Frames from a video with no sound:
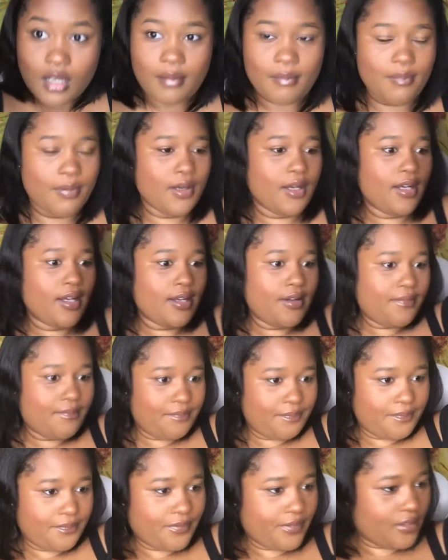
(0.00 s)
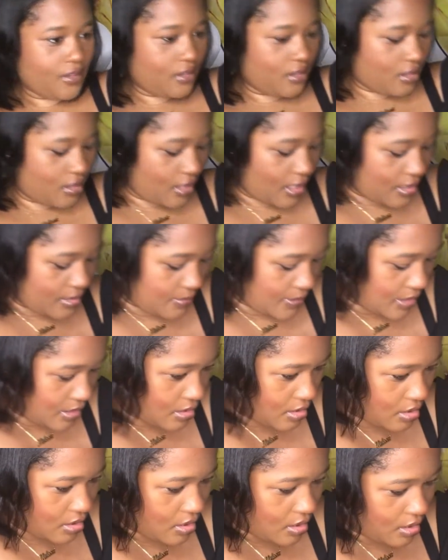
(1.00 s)
But that's because
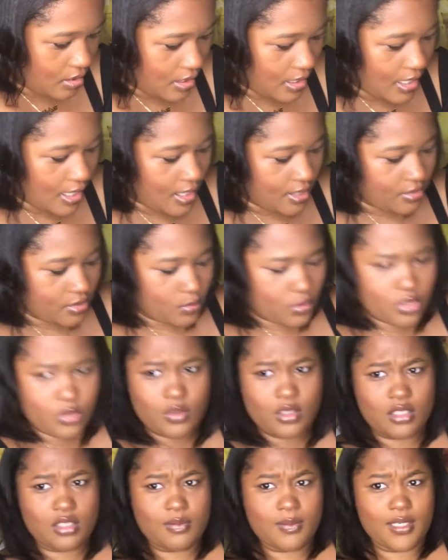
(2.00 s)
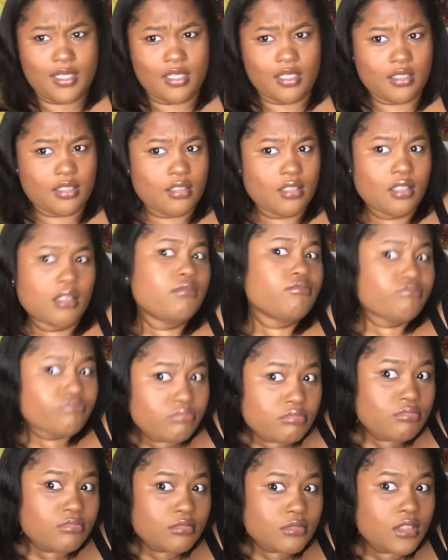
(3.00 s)
it's curly hair, so what you would expect?
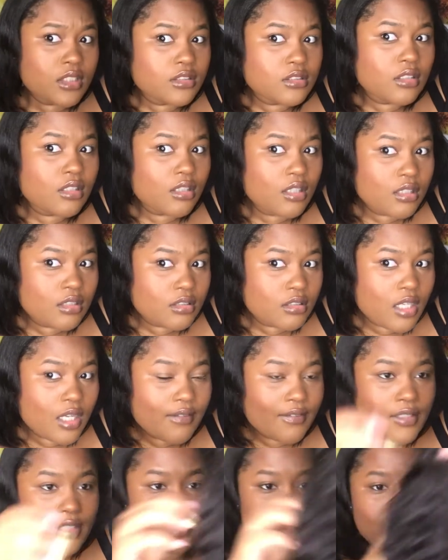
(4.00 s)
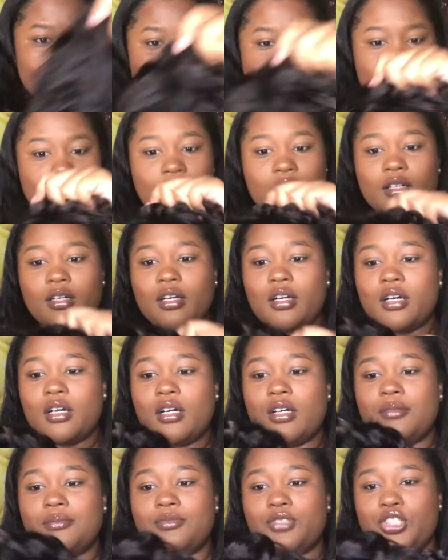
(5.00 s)
It's going to have a little bit
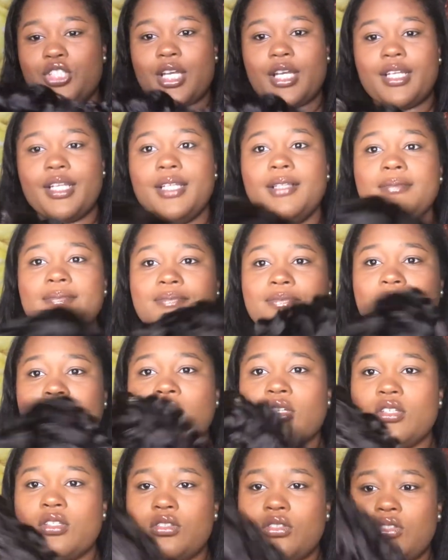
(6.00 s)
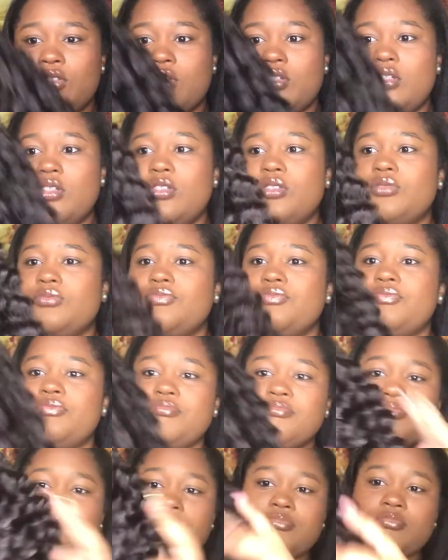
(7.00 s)
of shedding. So
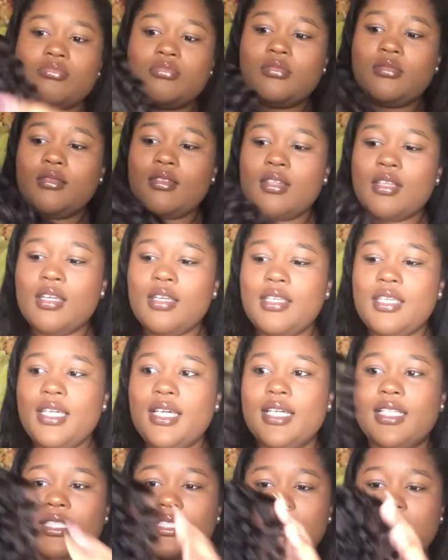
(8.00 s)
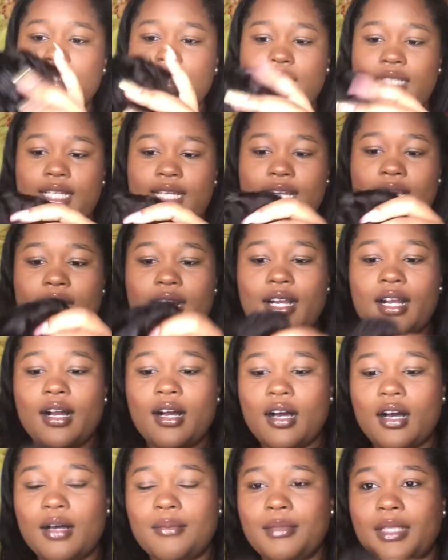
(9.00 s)
yeah, this is the hair.
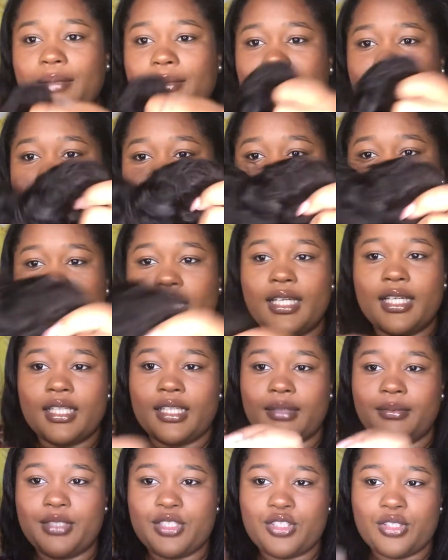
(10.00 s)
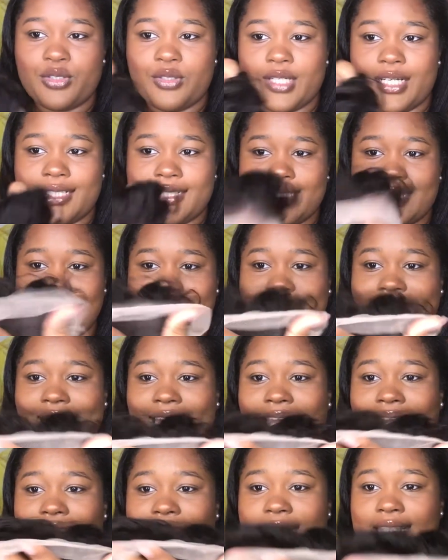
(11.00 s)
Let me show you guys the
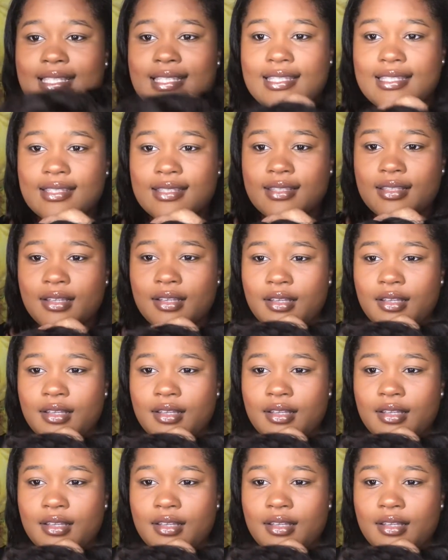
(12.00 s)
lace.